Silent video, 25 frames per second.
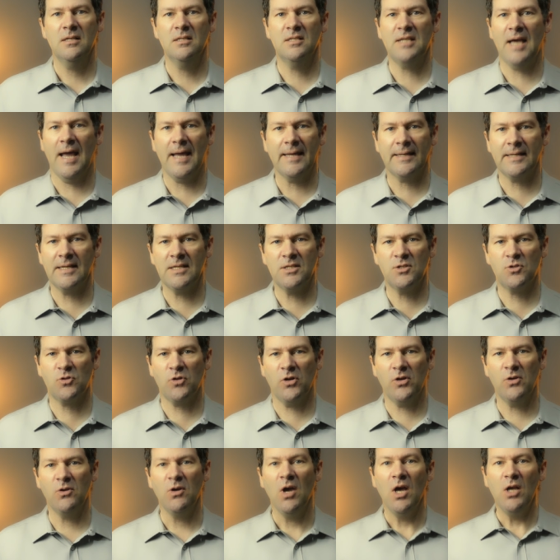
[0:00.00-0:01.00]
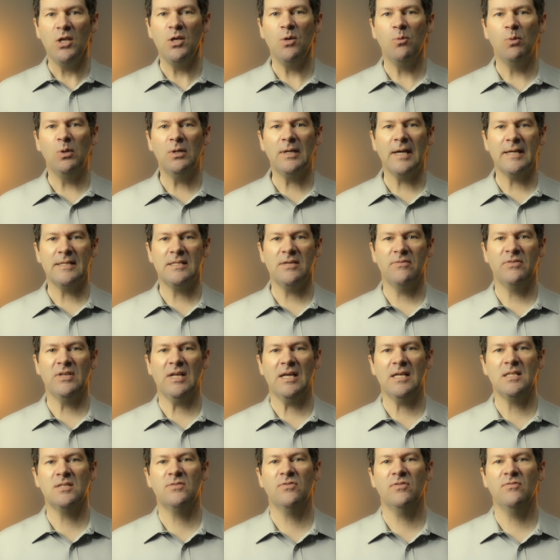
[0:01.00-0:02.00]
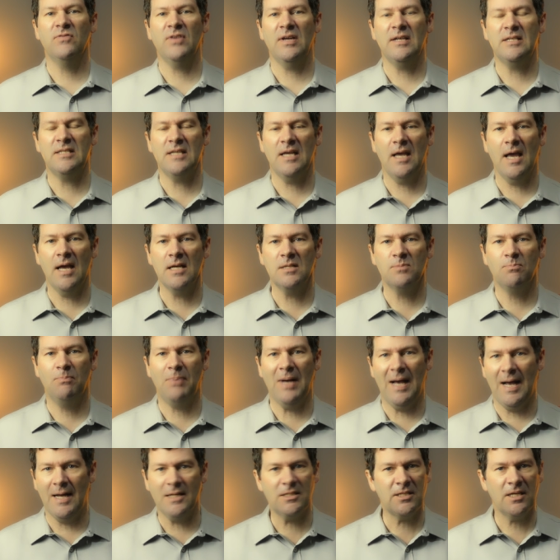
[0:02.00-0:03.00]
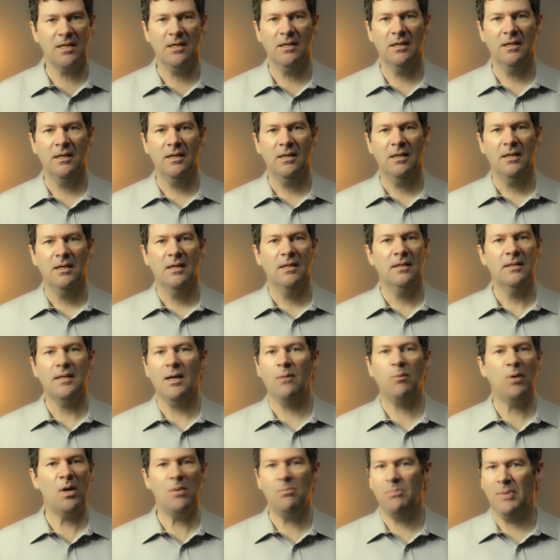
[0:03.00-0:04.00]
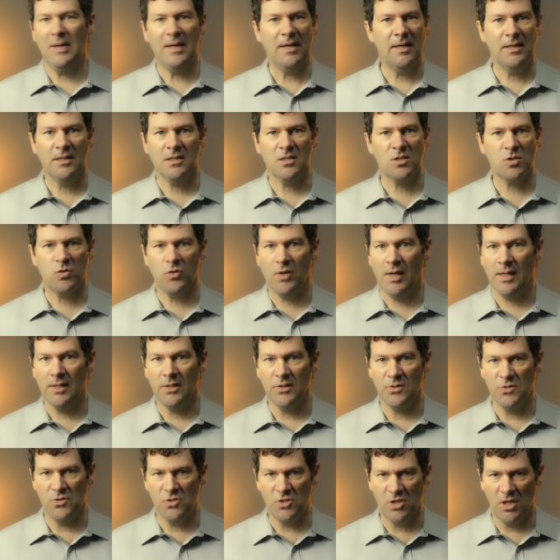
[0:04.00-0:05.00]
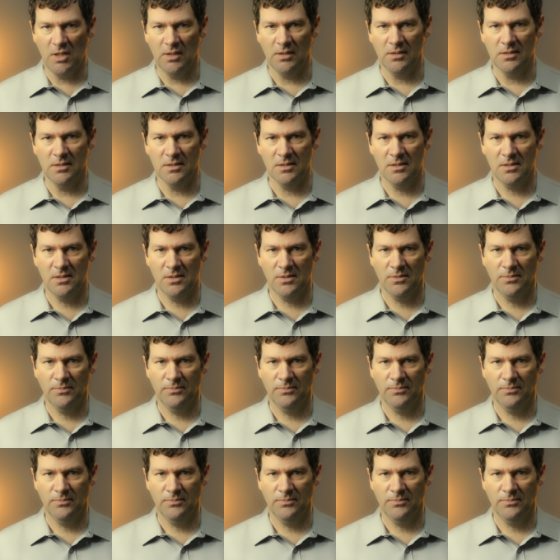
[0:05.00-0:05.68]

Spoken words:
Sadly, it's true. You will get dividends from VTS, but they won't be in Australian dollars.